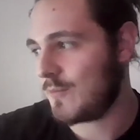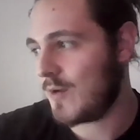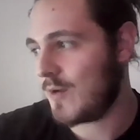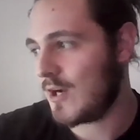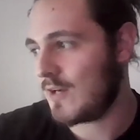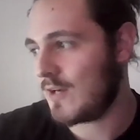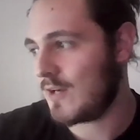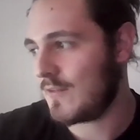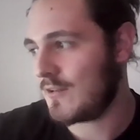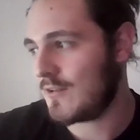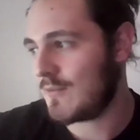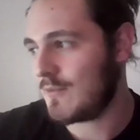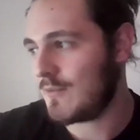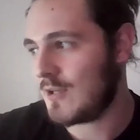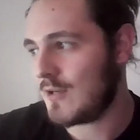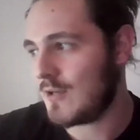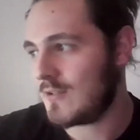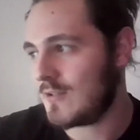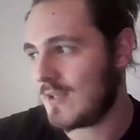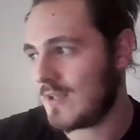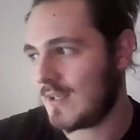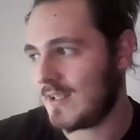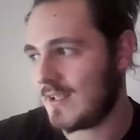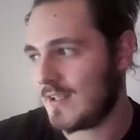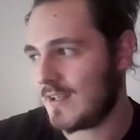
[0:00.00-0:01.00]
working with
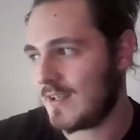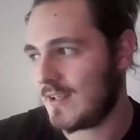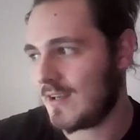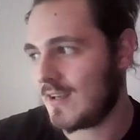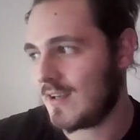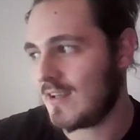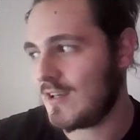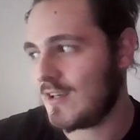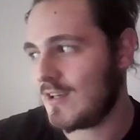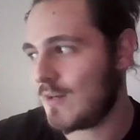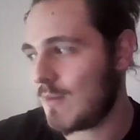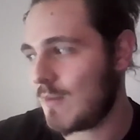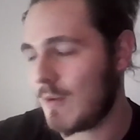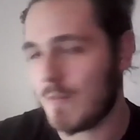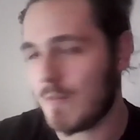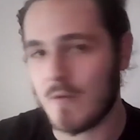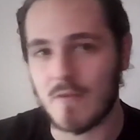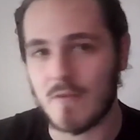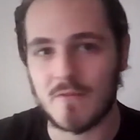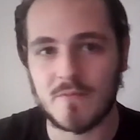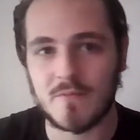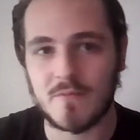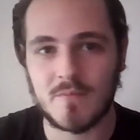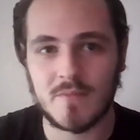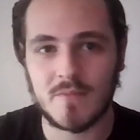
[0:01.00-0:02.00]
computing, you're going to come up
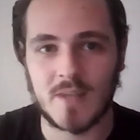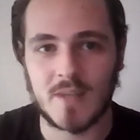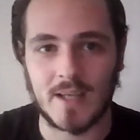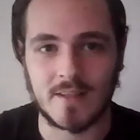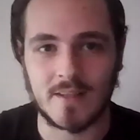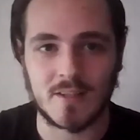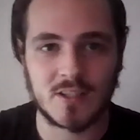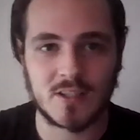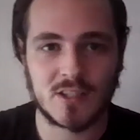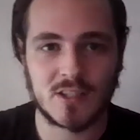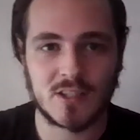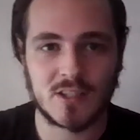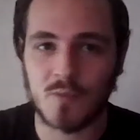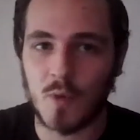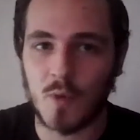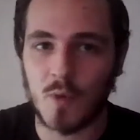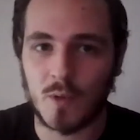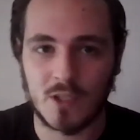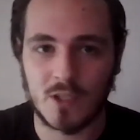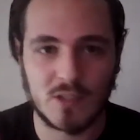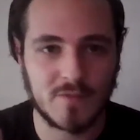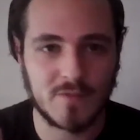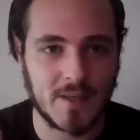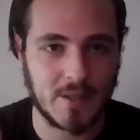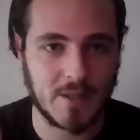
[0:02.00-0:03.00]
with like the
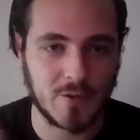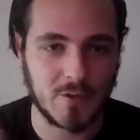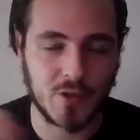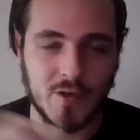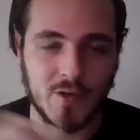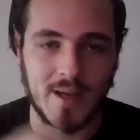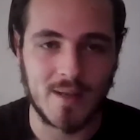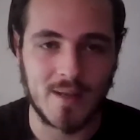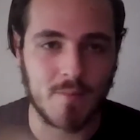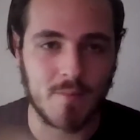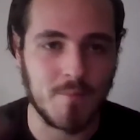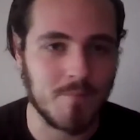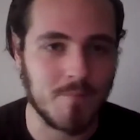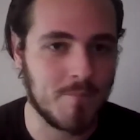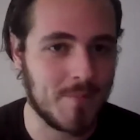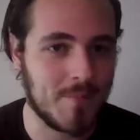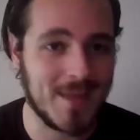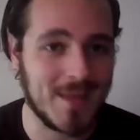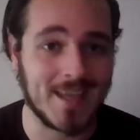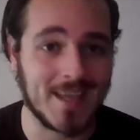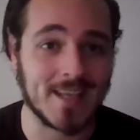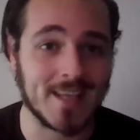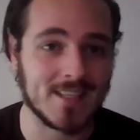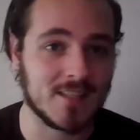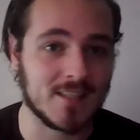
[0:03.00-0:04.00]
smallest thing will create the
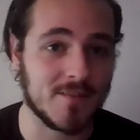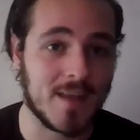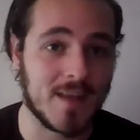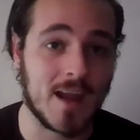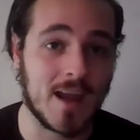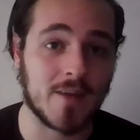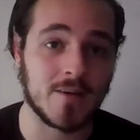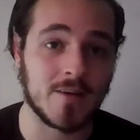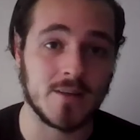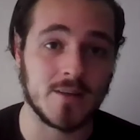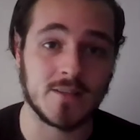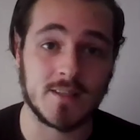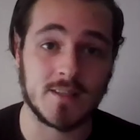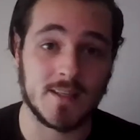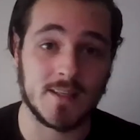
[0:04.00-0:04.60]
biggest of areas.